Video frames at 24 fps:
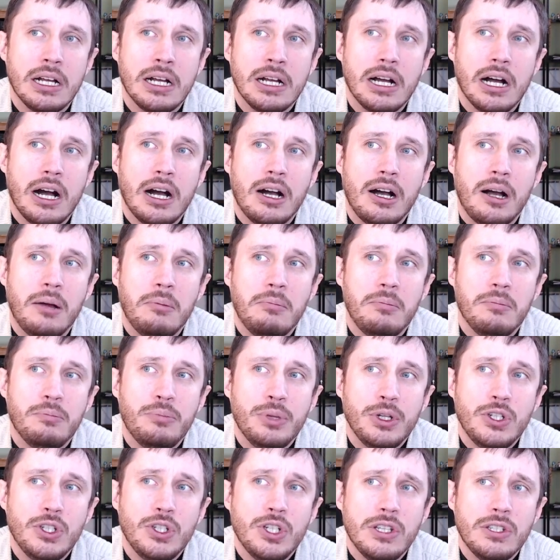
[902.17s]

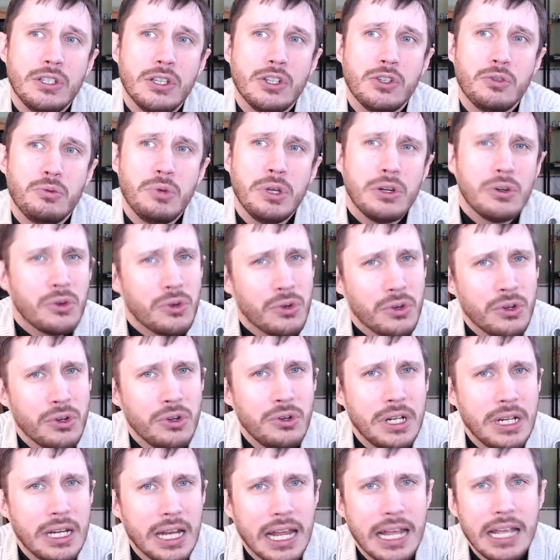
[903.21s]
But Jesus
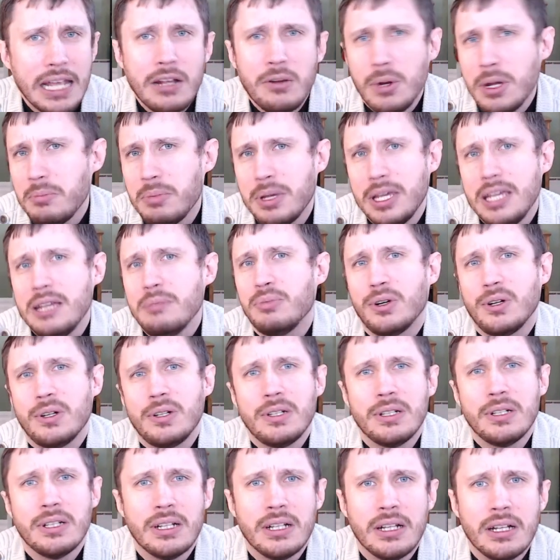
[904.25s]
recruited angry people.
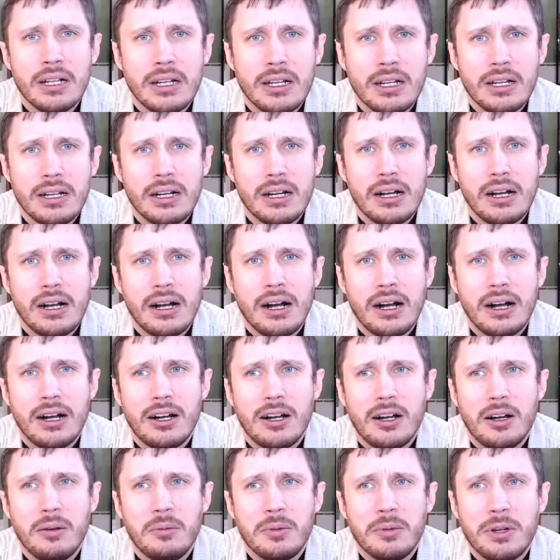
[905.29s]

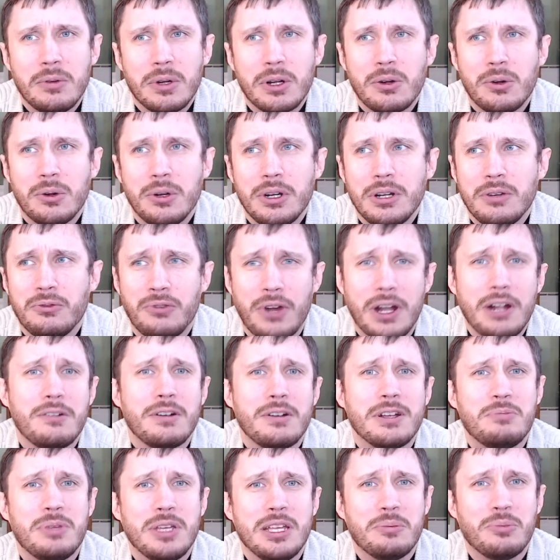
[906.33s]
He recruited
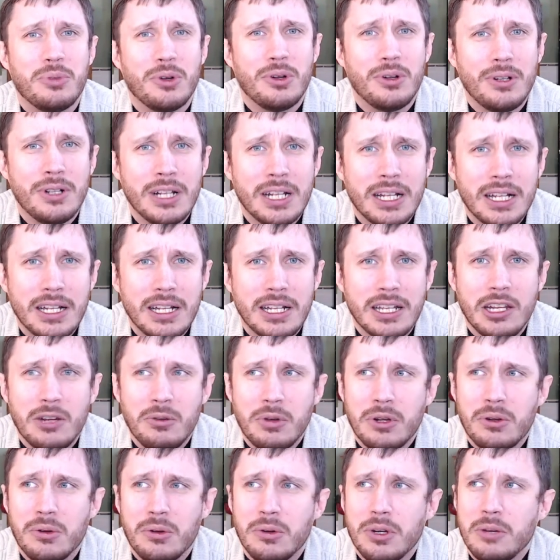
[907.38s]
fiery people. He
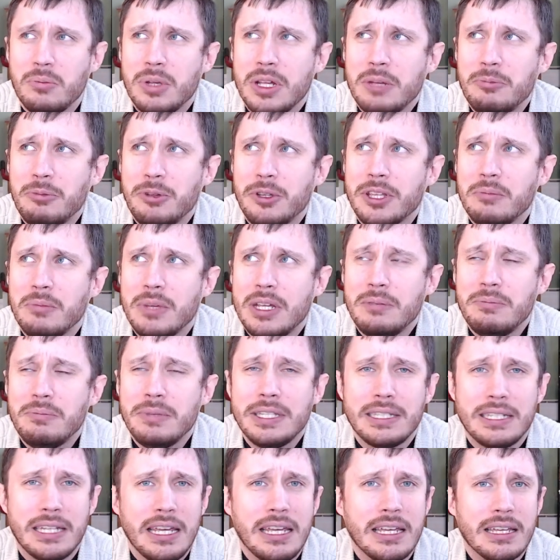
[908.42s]
recruited people that made
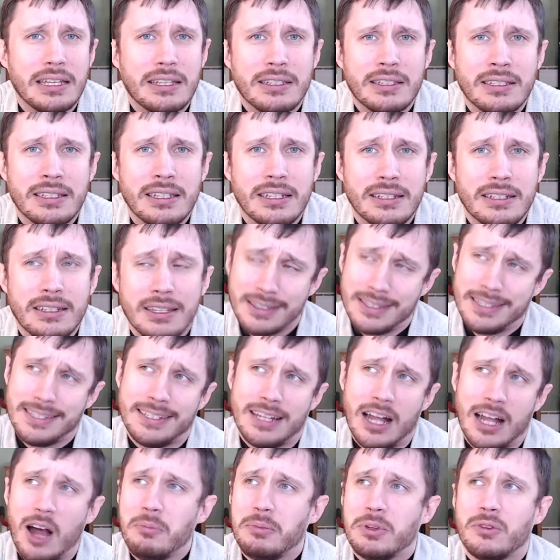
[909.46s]
mistakes. It doesn't
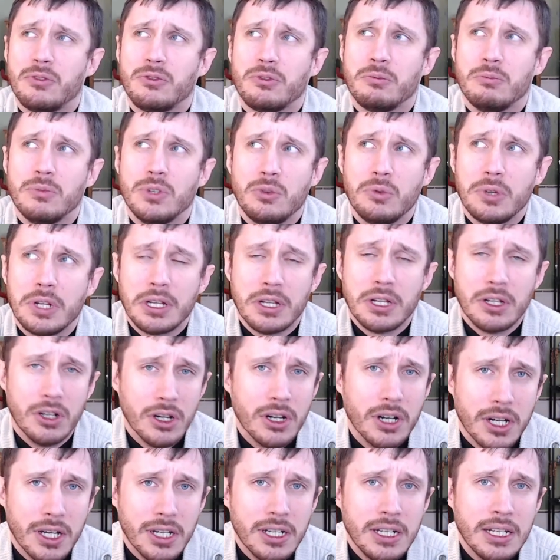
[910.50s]
stop you from doing
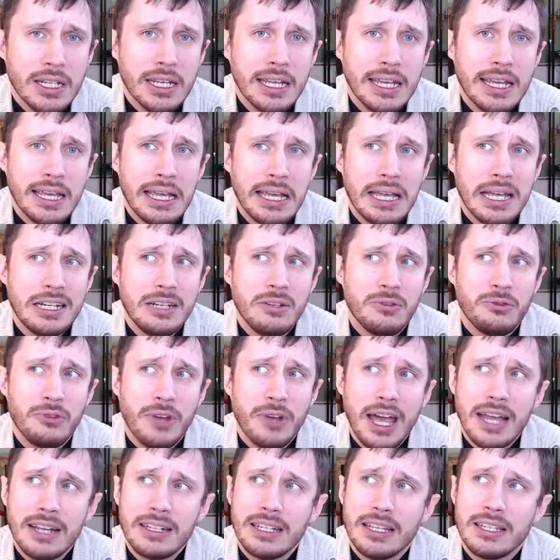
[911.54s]
good. And in
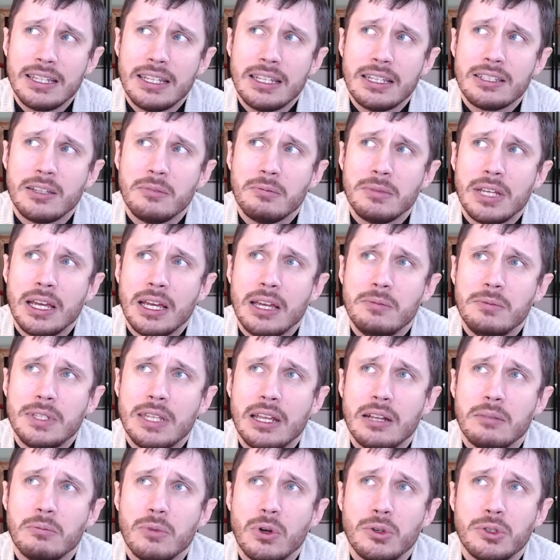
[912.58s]
fact, I think sometimes
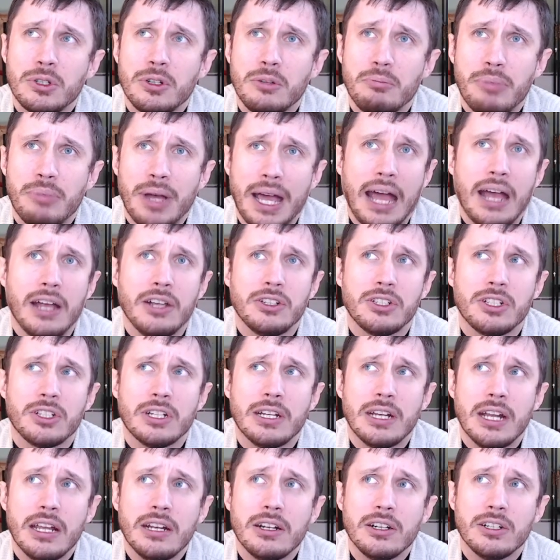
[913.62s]
that emotional passion
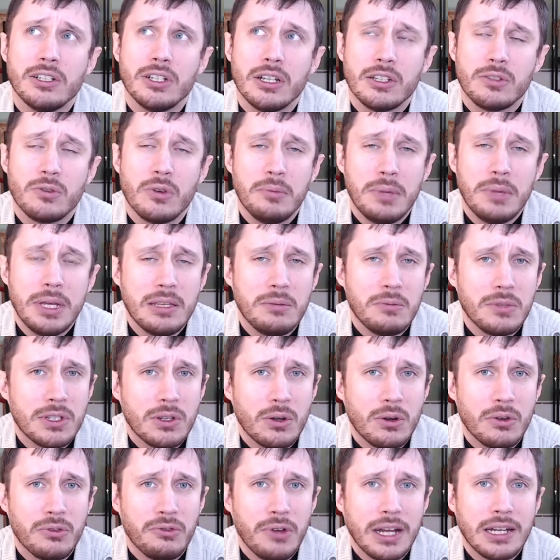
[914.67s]
and energy is what made them
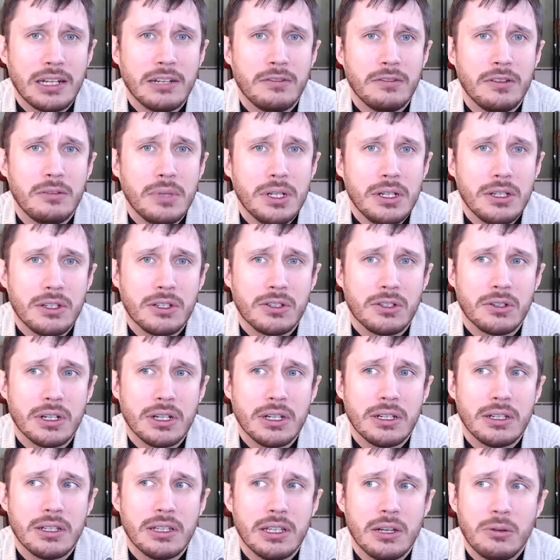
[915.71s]
so effective in
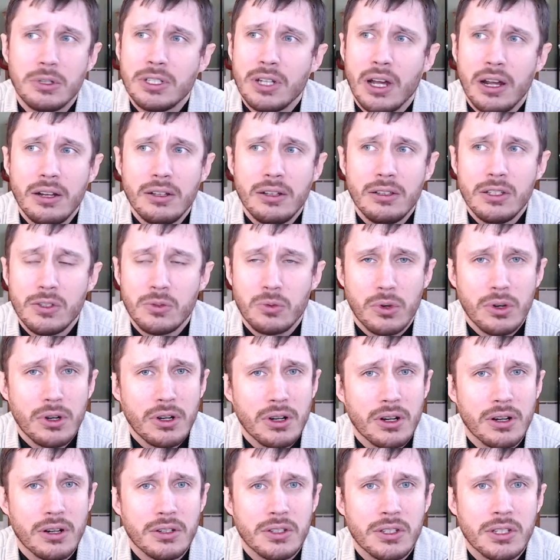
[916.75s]
ministry. They were tireless
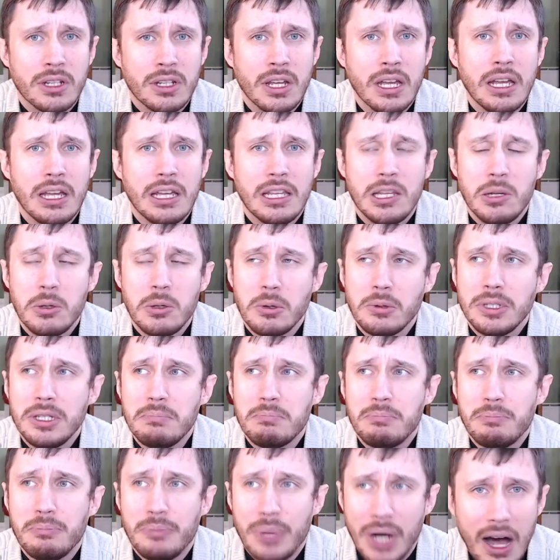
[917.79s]
workers. They were really
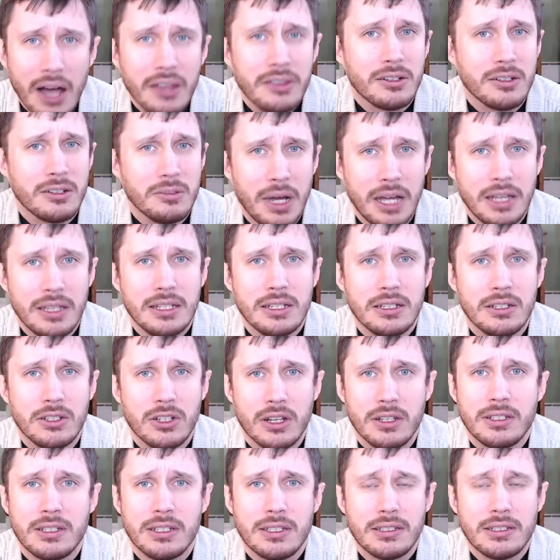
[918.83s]
bothered by the
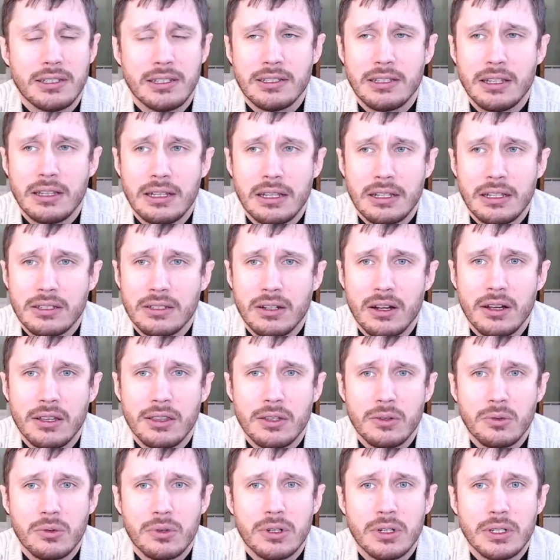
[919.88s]
injustices that they saw in
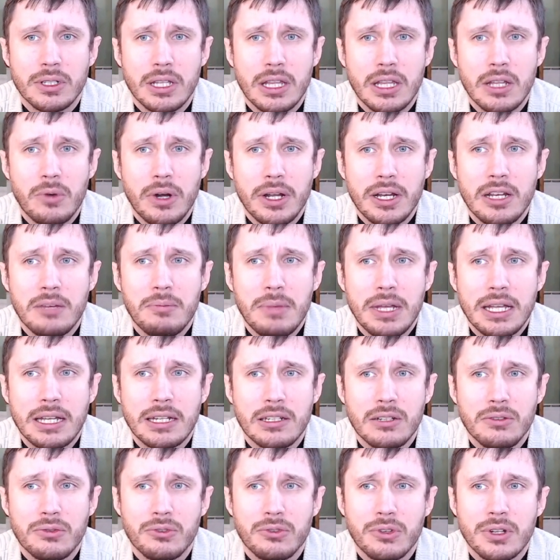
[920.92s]
the world, and they wanted to make a
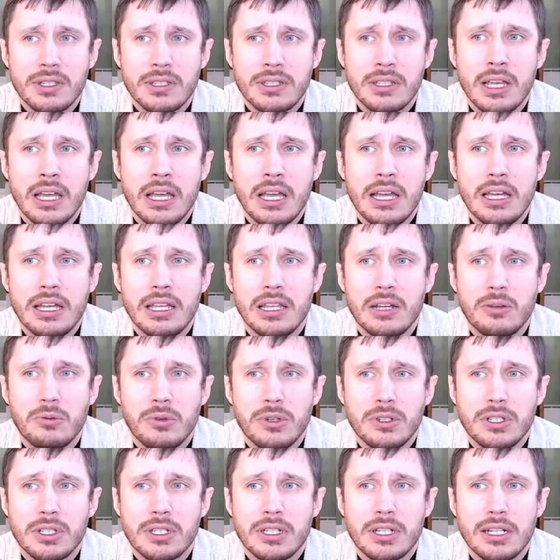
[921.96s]
difference. They
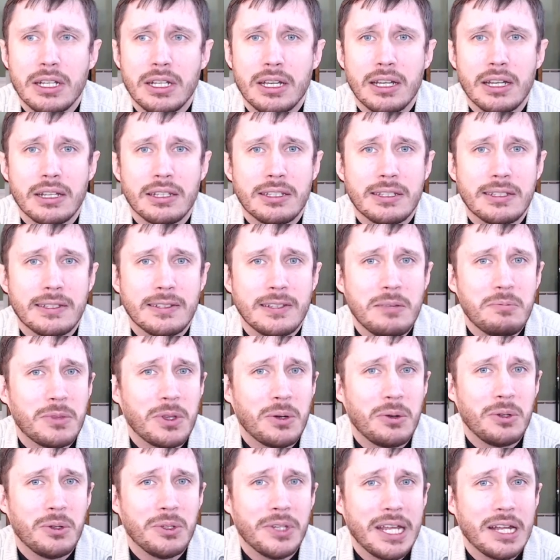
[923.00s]
weren't just going to sleep the
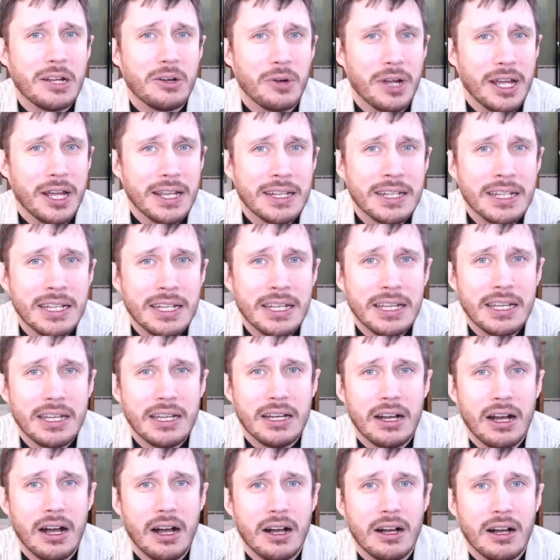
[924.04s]
whole day away.
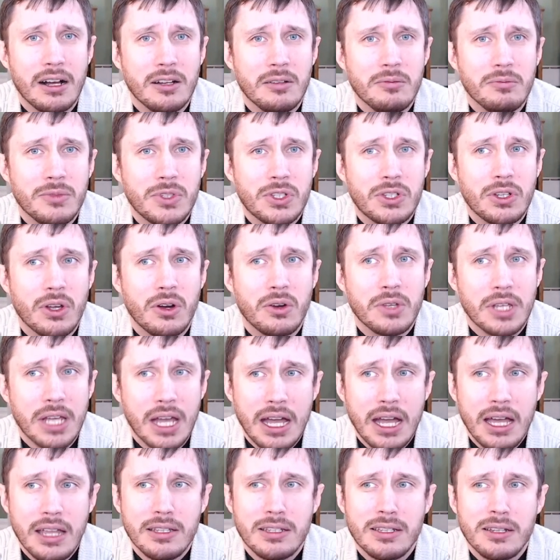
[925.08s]
So
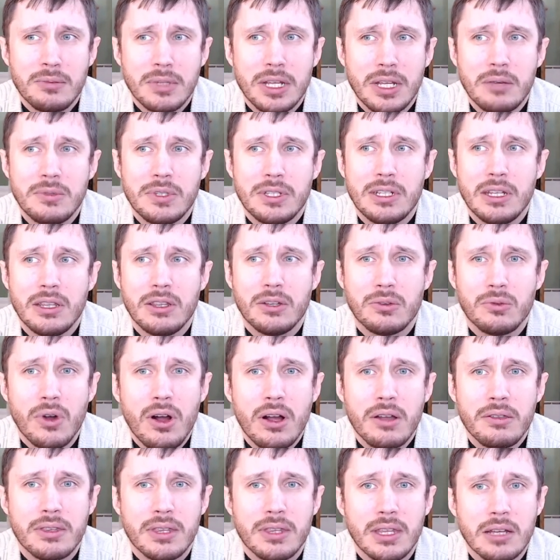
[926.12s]
yeah, they sometimes did the
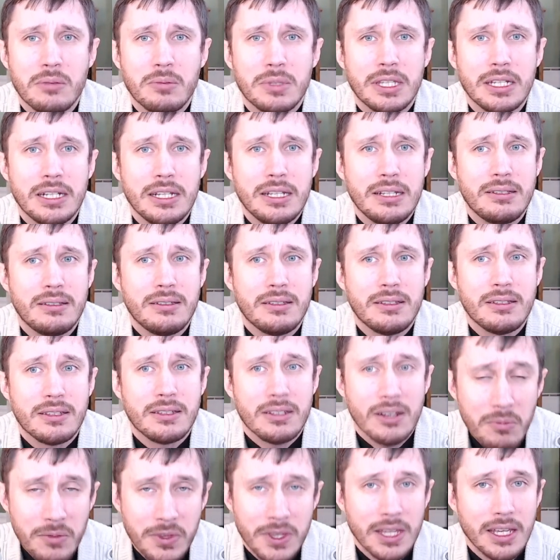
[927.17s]
wrong thing, but they did
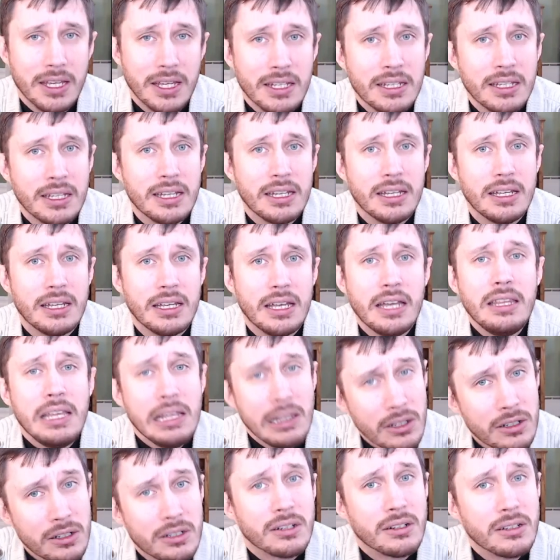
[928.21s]
something, and they
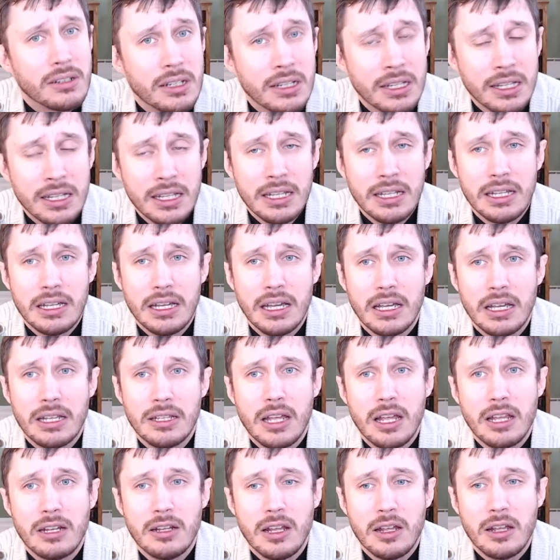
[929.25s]
learned.
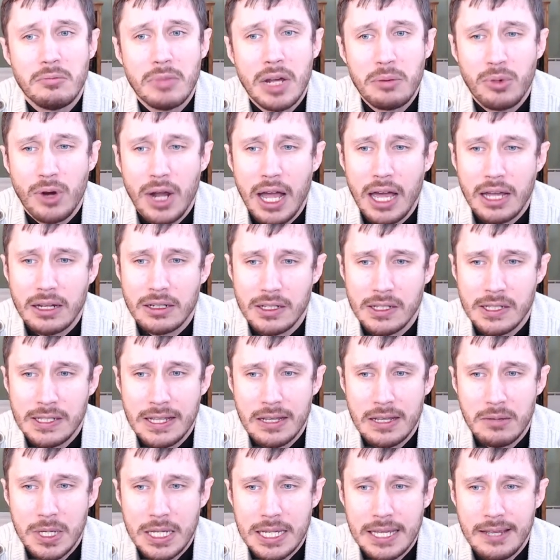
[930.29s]
And by practice,
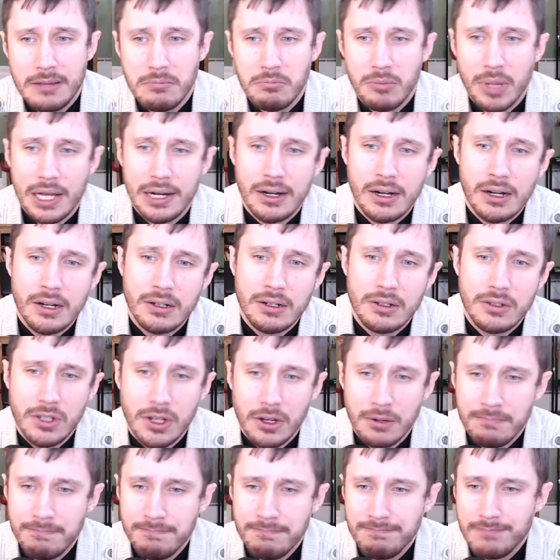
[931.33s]
they became better.
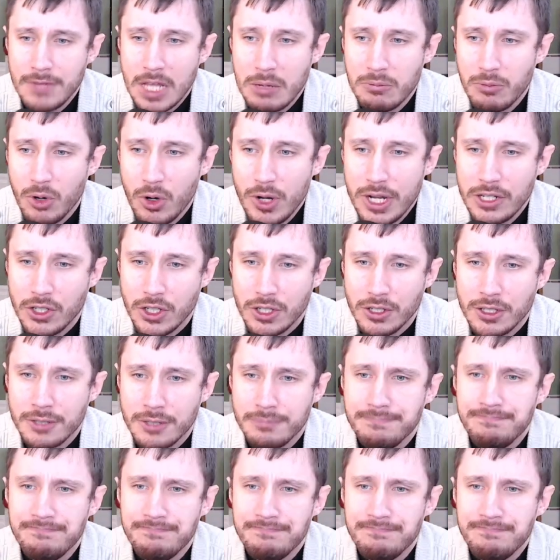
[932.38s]
So, Voyagers.